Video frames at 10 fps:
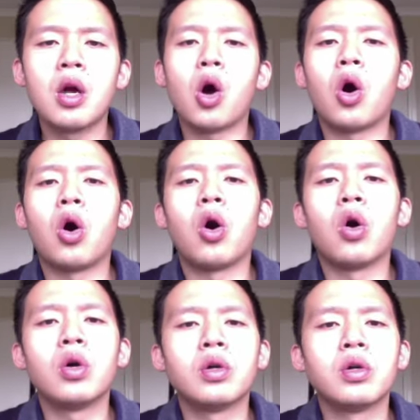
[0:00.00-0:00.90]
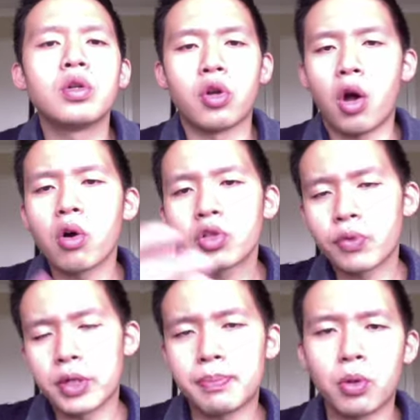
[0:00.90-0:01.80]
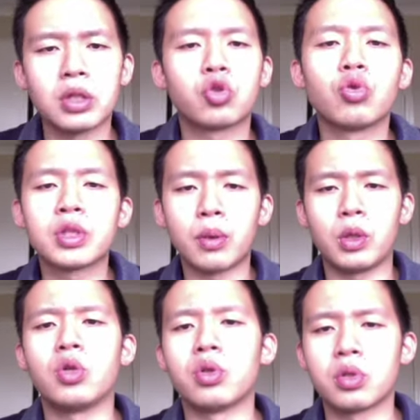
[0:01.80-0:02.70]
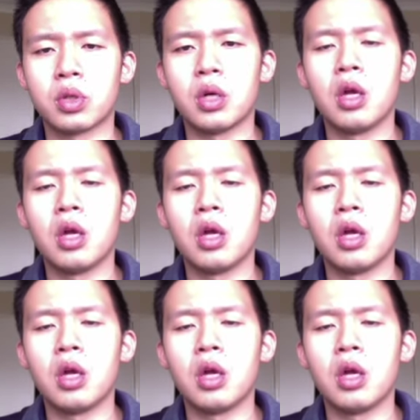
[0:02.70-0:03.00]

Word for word: or, you know, autoresponder tools that we use.